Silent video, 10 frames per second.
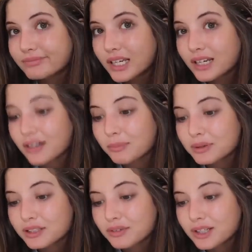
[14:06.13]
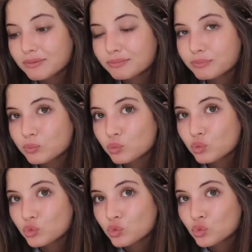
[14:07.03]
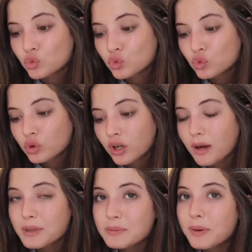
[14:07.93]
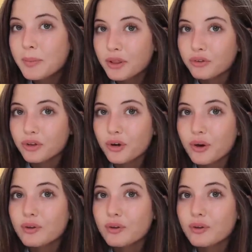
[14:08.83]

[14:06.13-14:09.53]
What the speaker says: Cannot believe it. I miss my mother though.